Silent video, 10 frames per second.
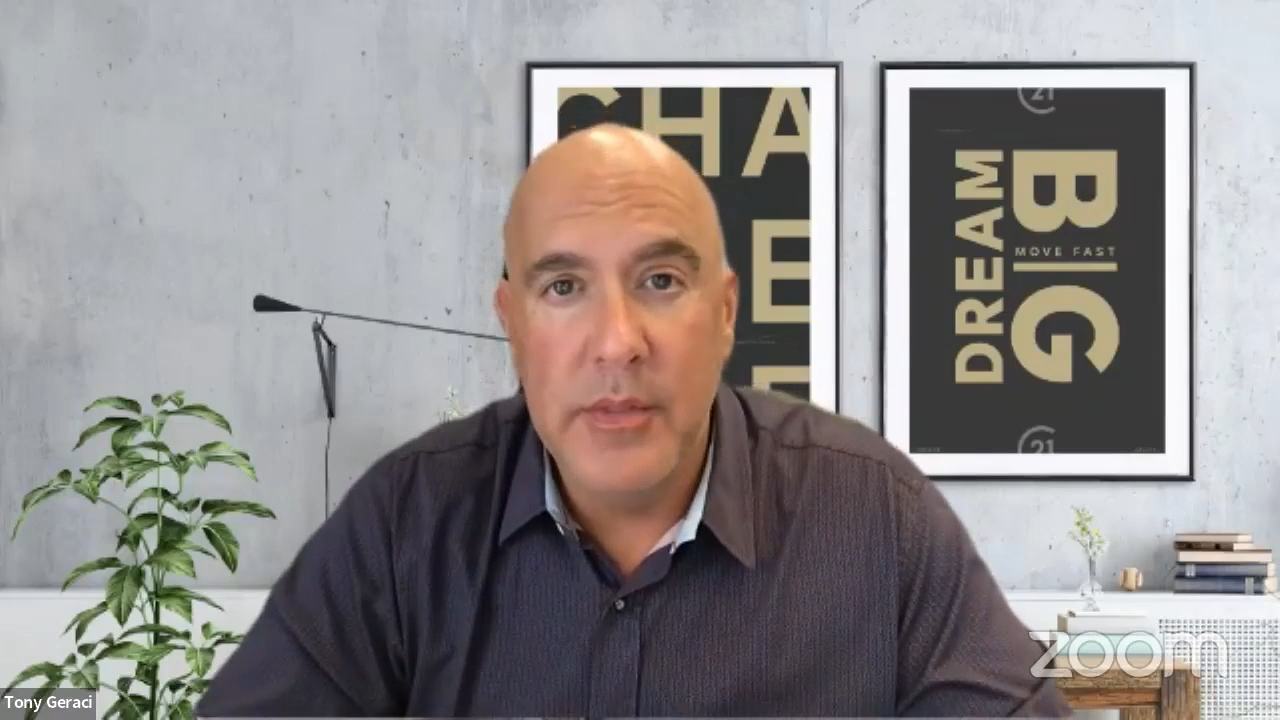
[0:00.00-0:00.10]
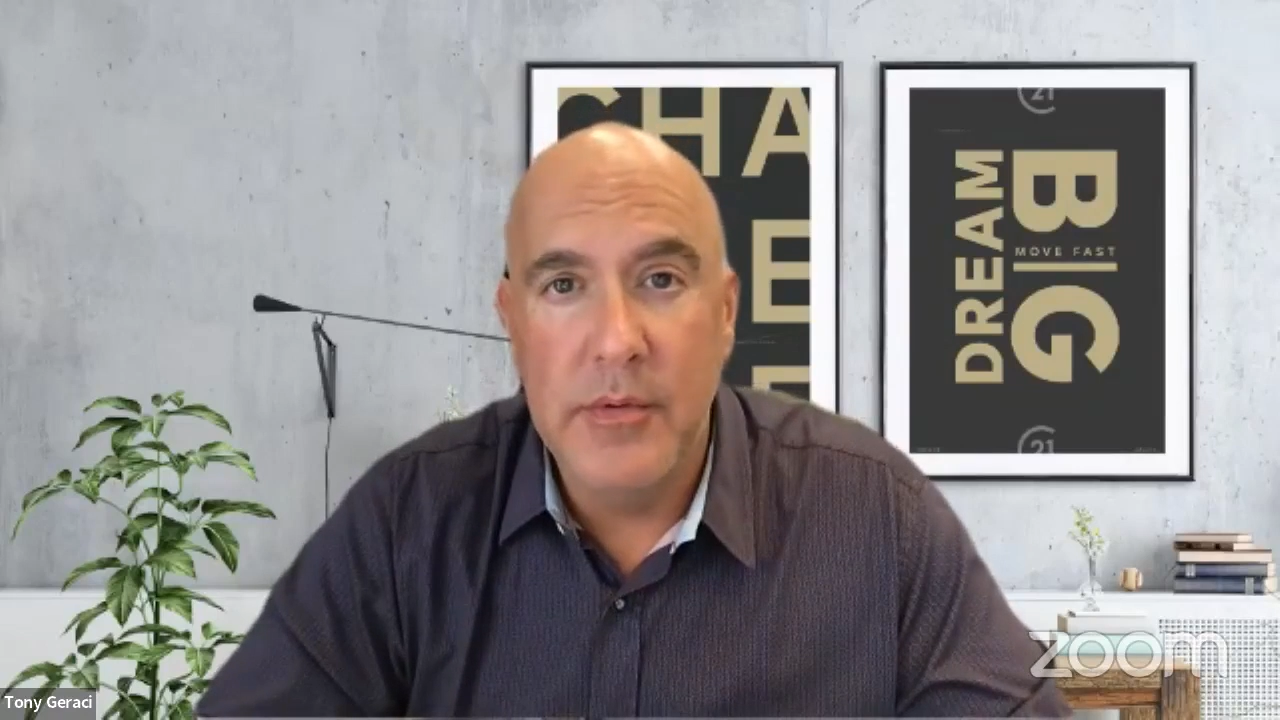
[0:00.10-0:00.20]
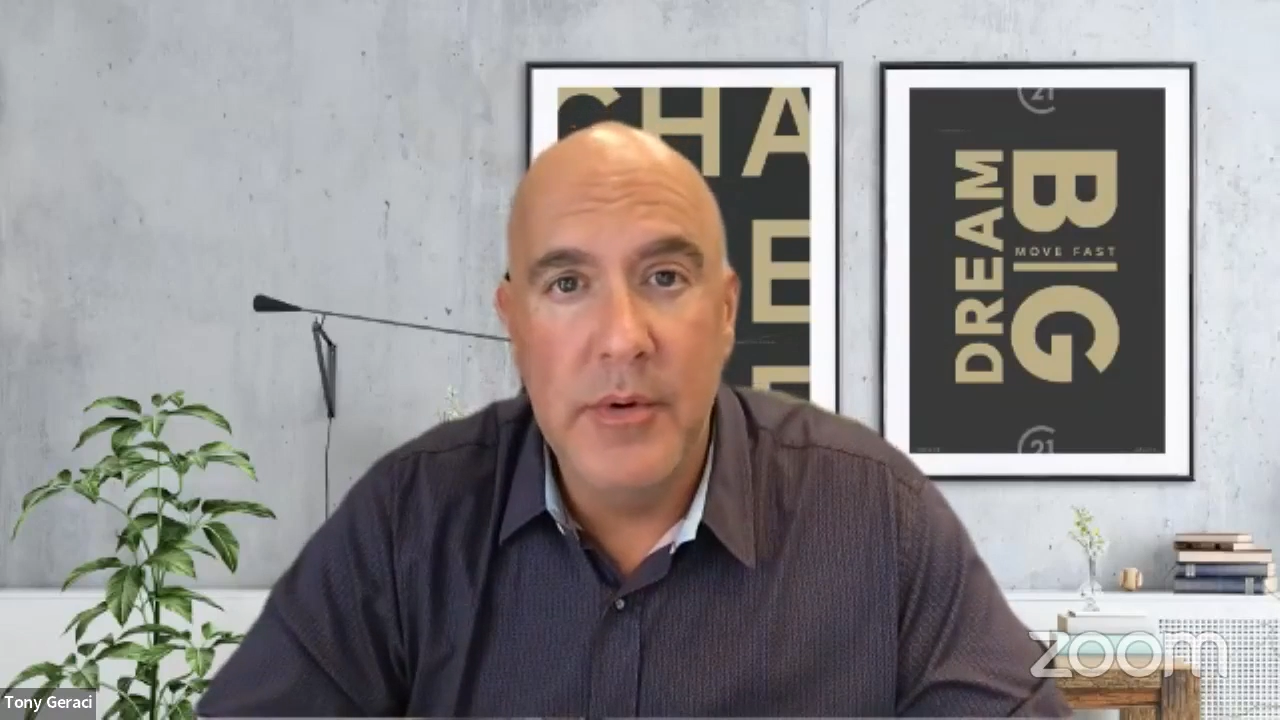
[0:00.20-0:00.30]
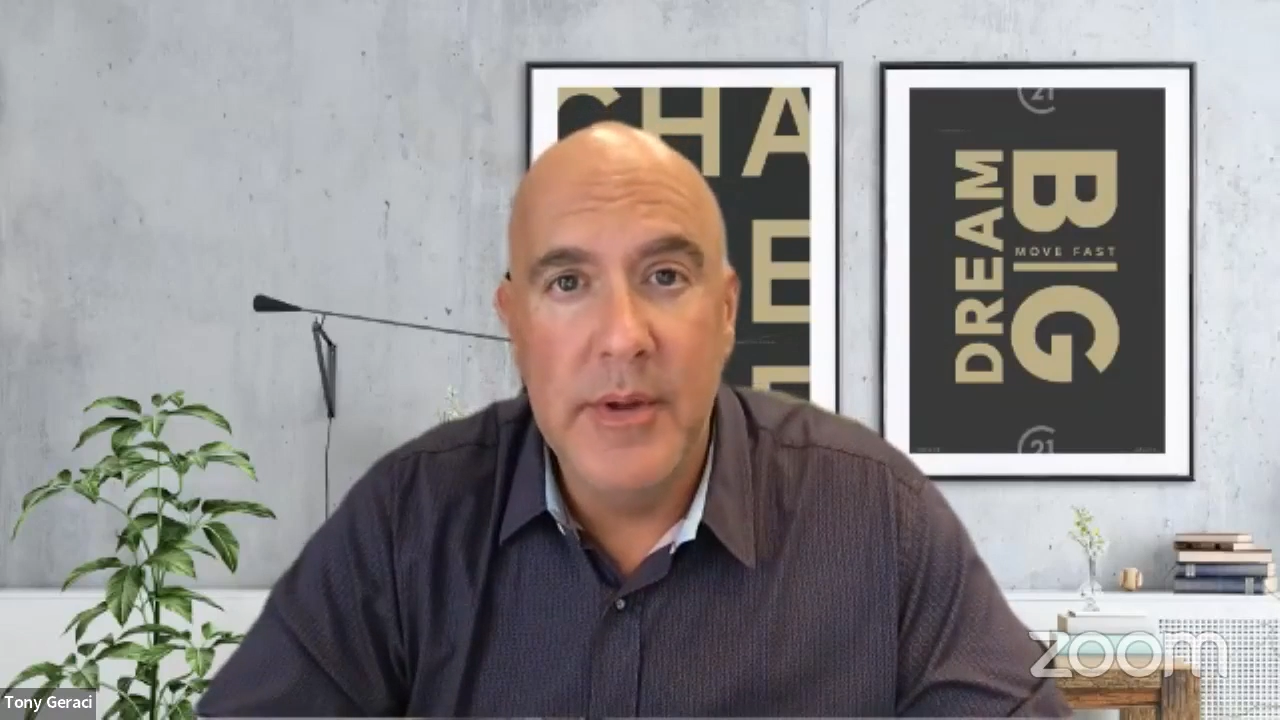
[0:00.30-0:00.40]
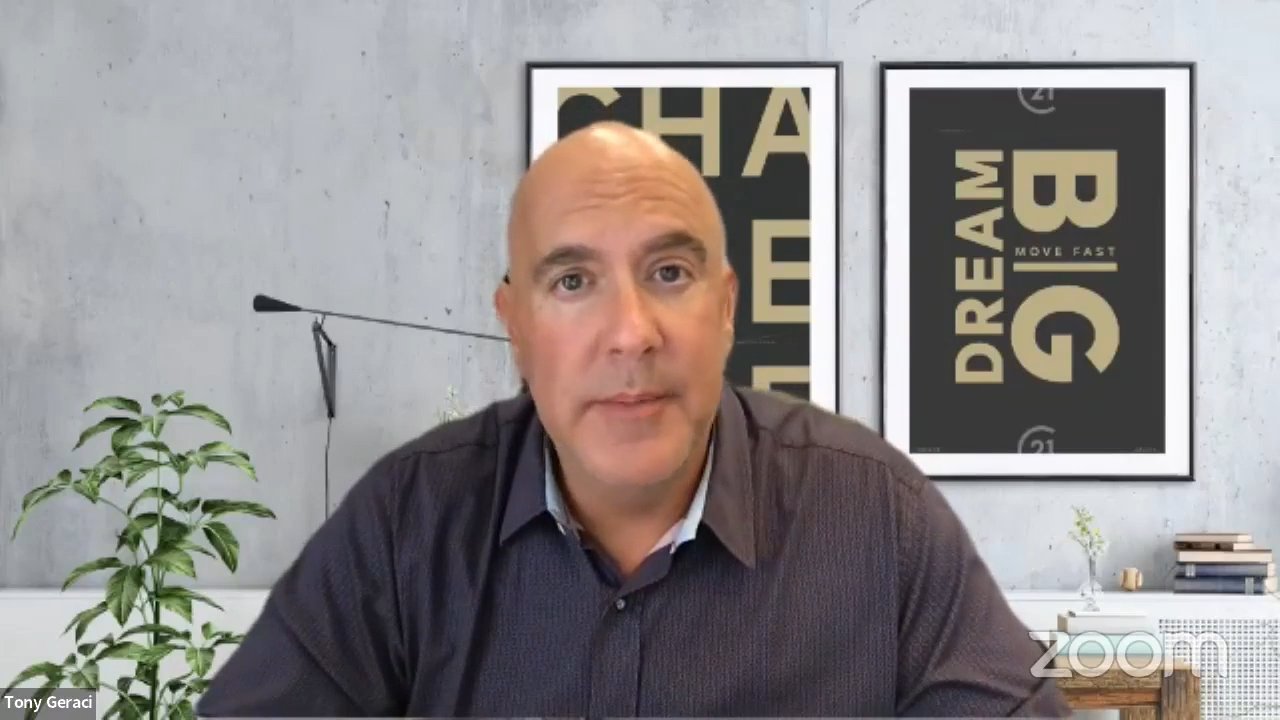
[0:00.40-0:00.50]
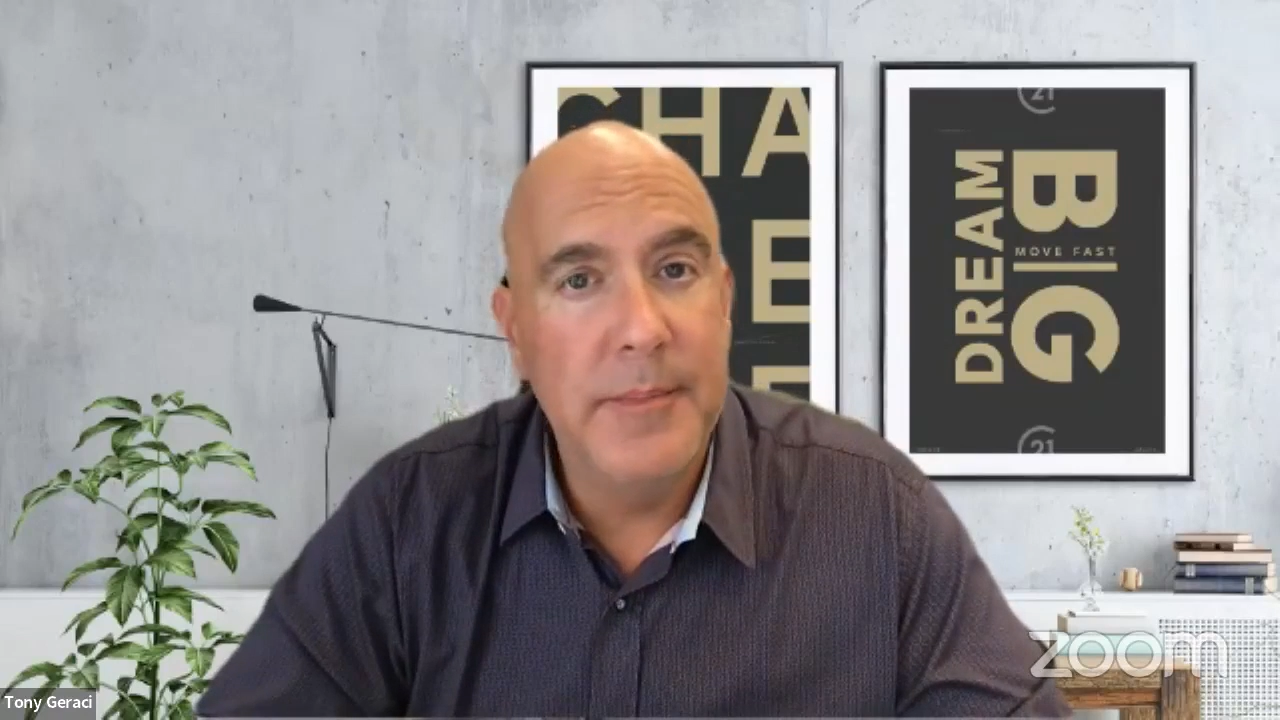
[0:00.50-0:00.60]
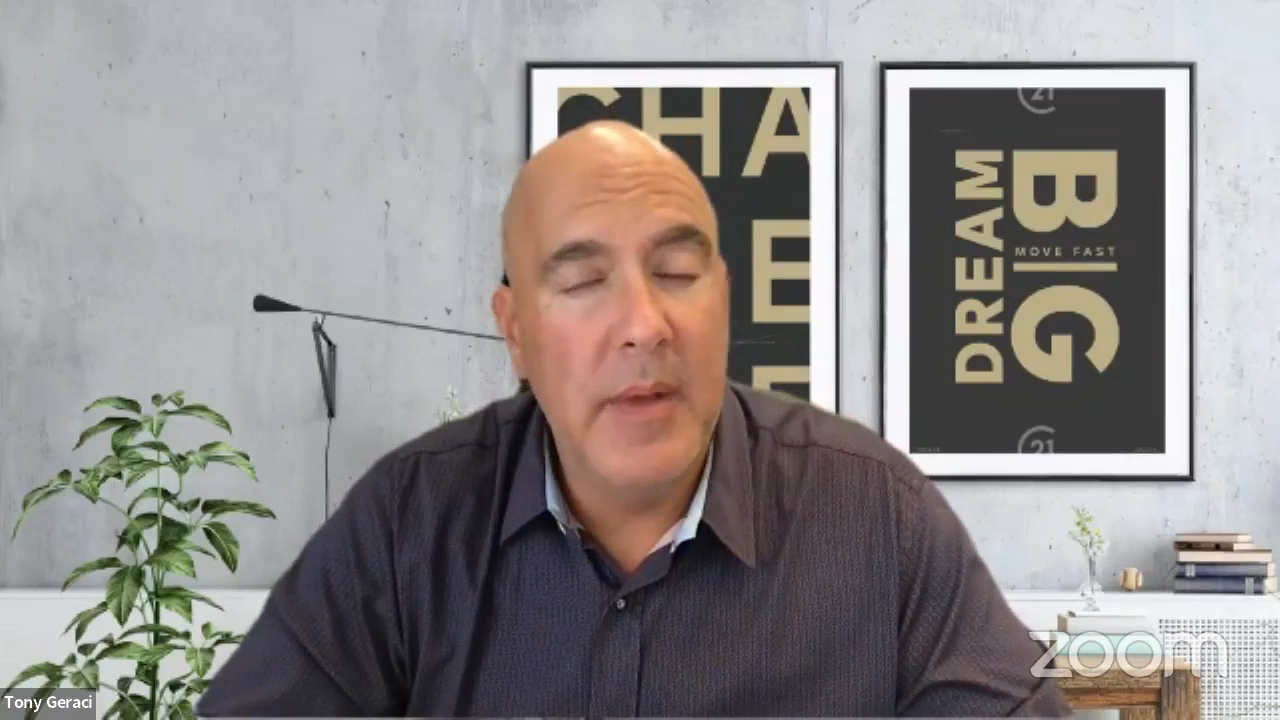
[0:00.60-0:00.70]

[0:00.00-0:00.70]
through it